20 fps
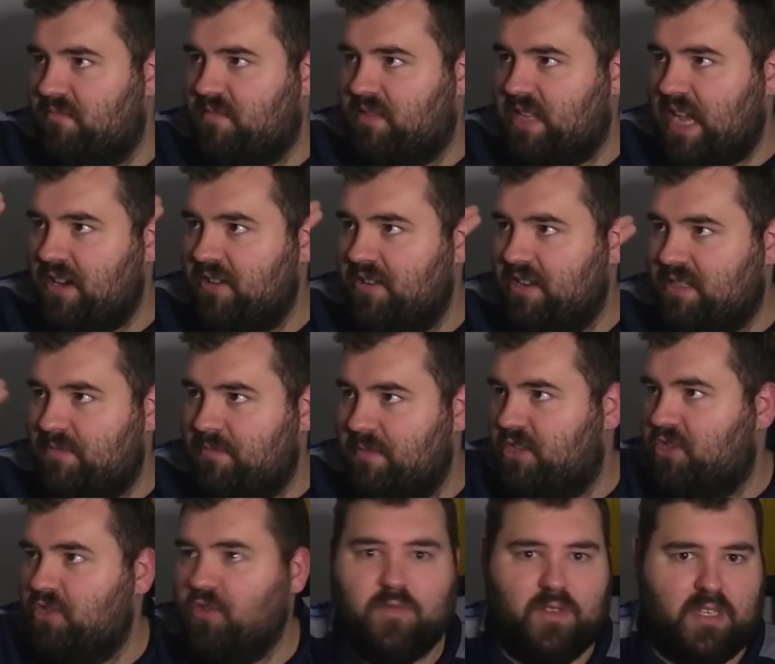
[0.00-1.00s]
Terrence
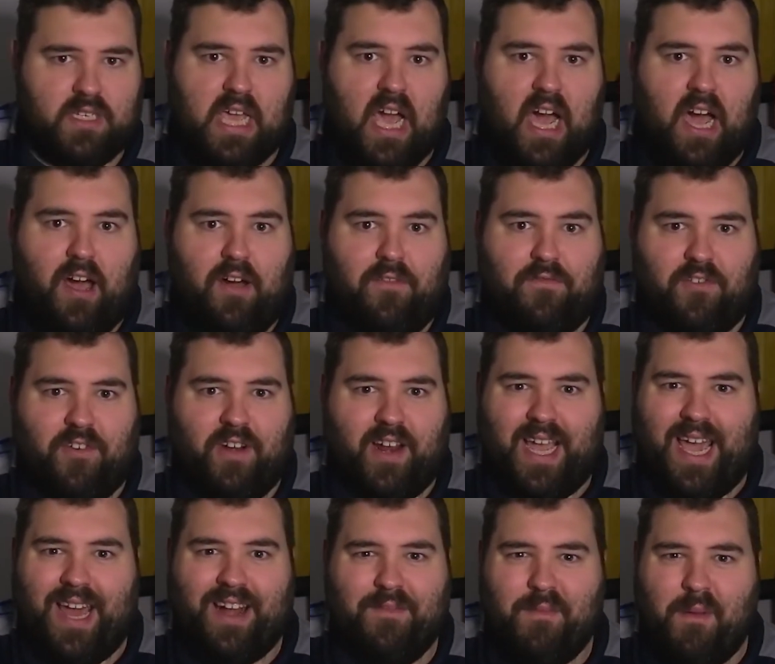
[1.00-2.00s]
Mitchell was covering.
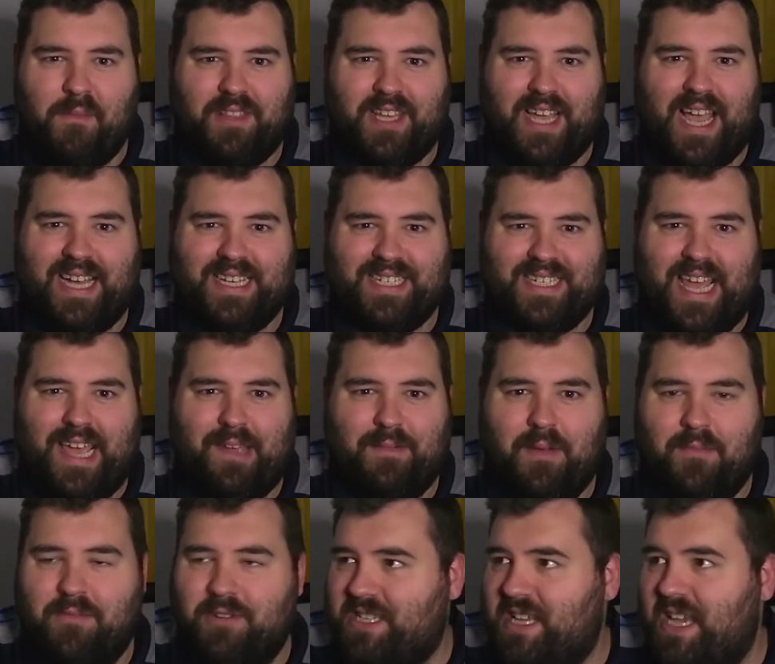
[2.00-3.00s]
I don't remember the guy's name,
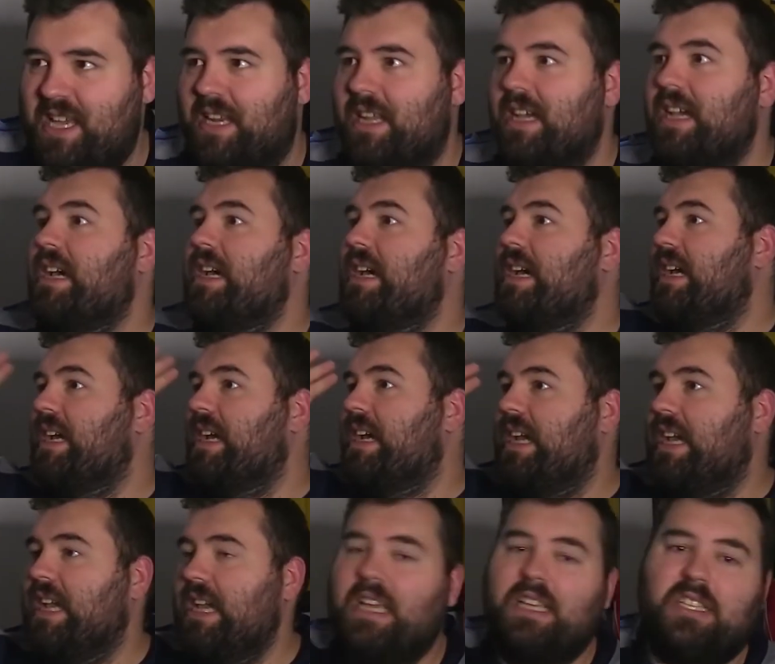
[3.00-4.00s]
number 10.
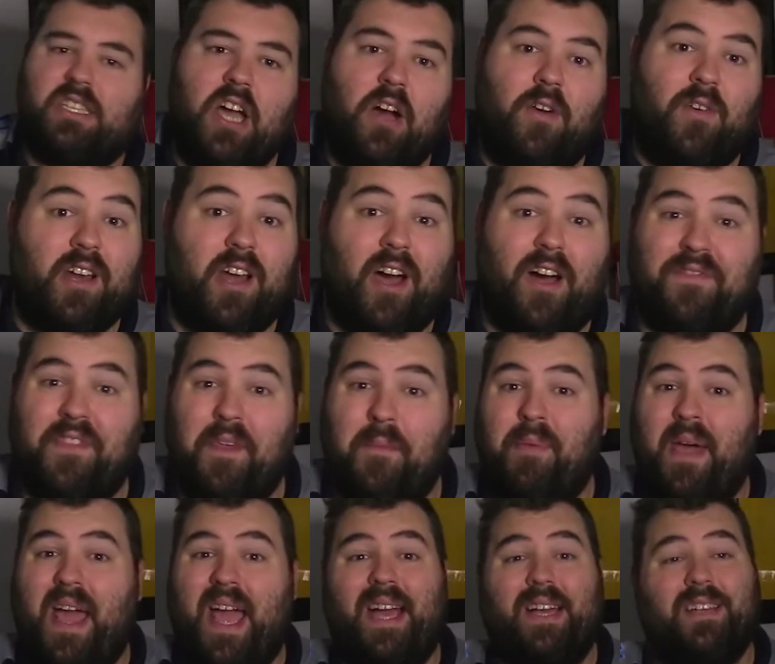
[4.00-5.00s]
He's going off. The
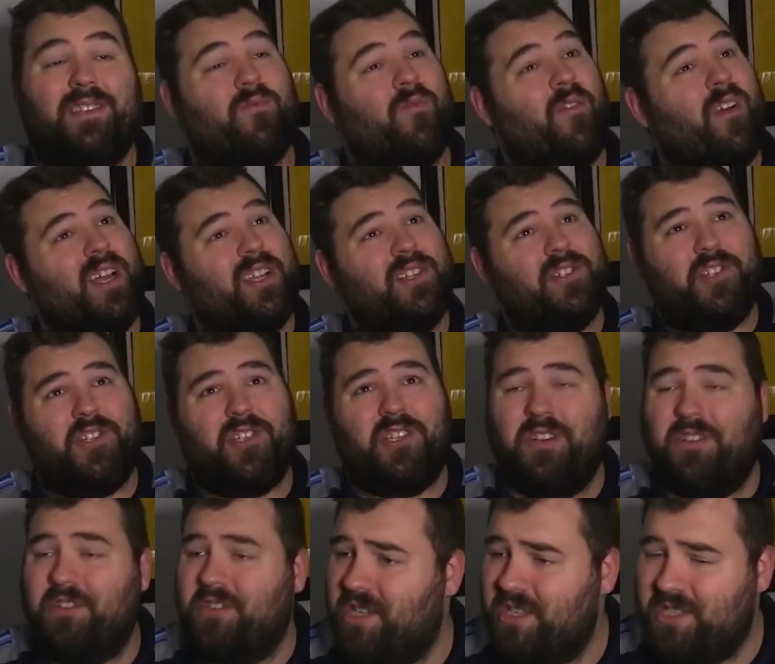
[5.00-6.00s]
pass rush
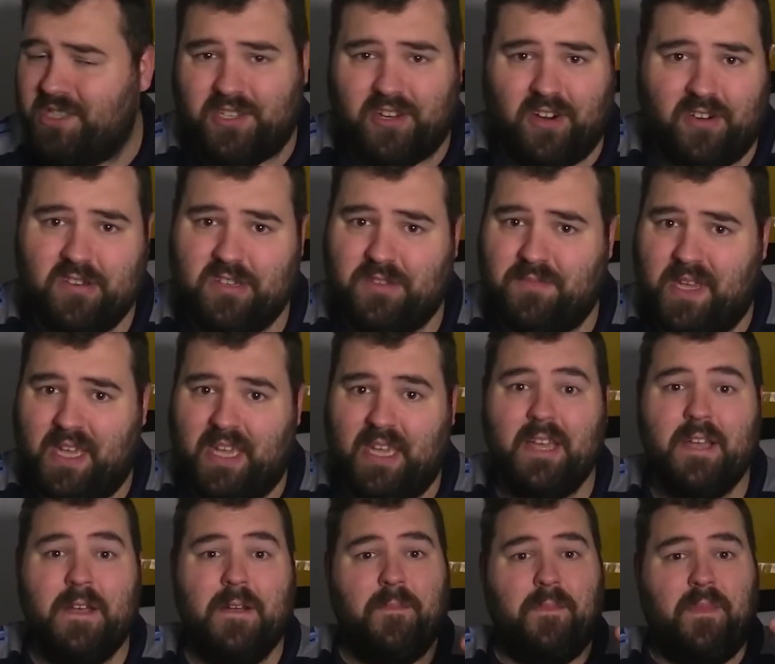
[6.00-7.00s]
still concerns me.
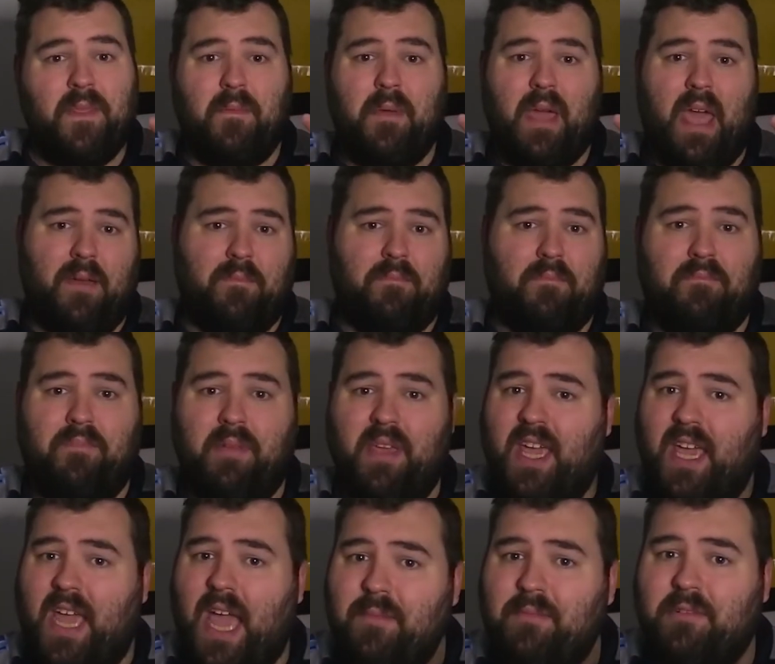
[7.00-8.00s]

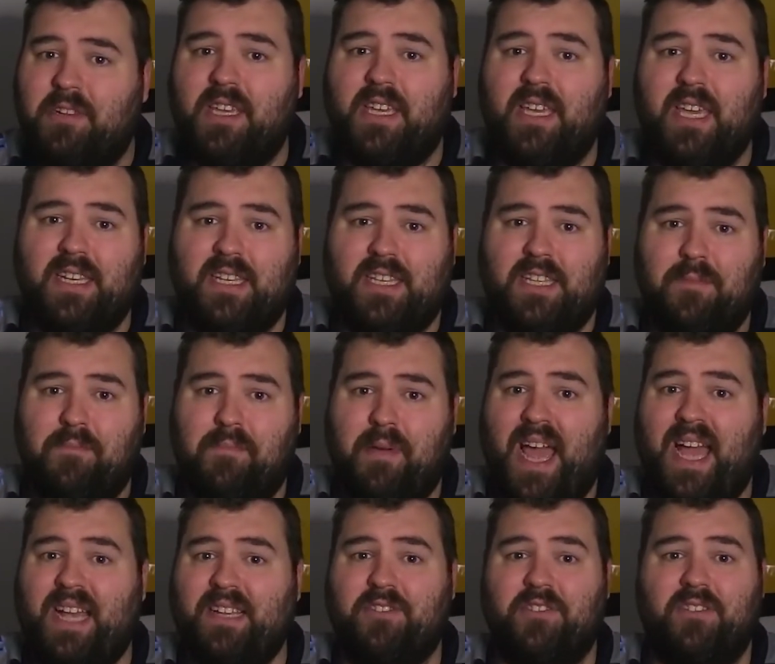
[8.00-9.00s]
Being able to get to the
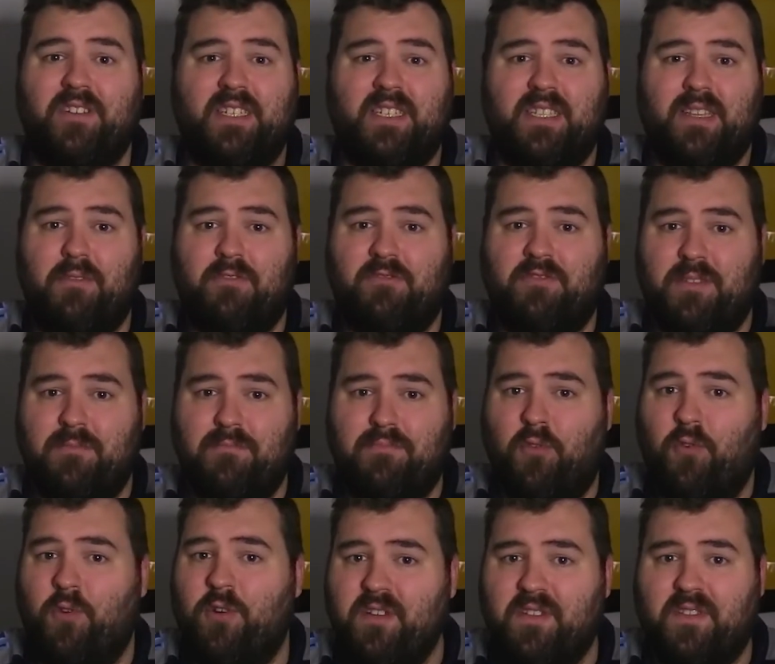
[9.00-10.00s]
passer is the most
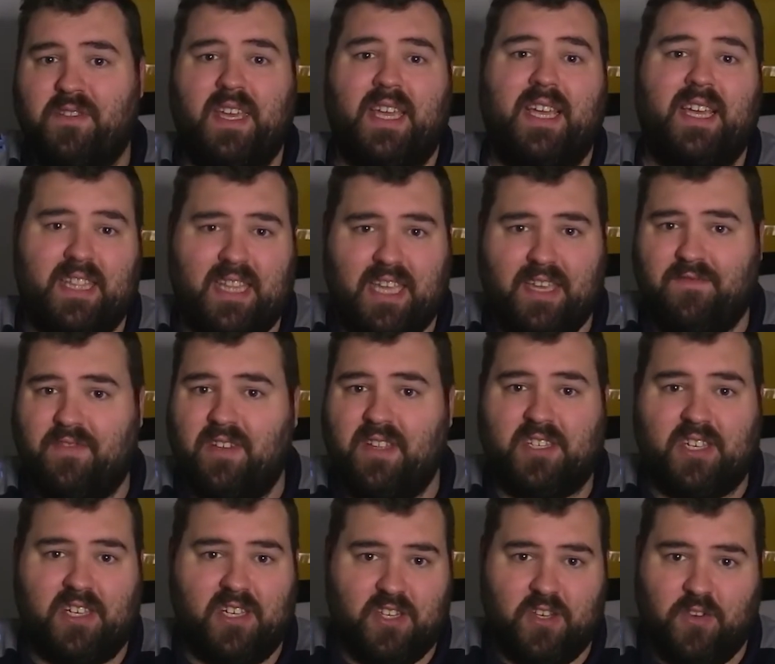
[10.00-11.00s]
important thing a defense
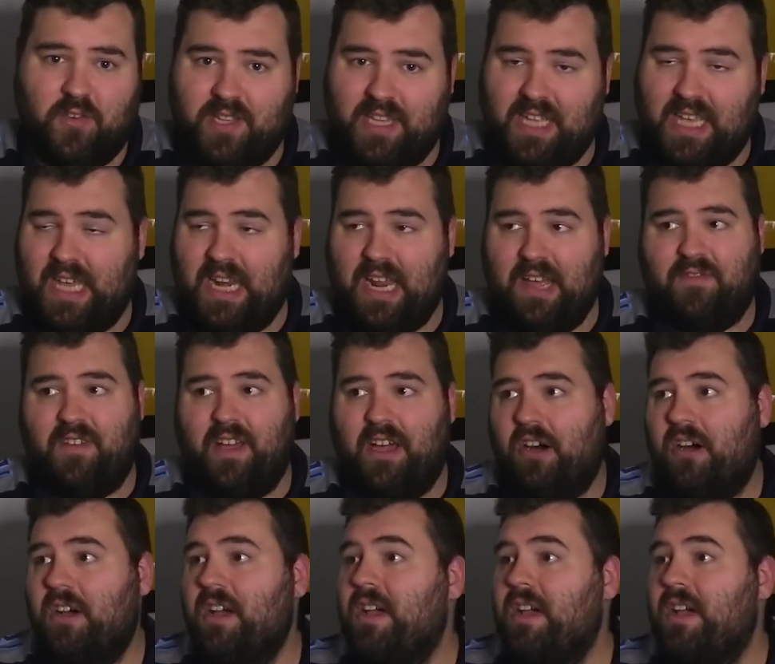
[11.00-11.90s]
can do in the NFL.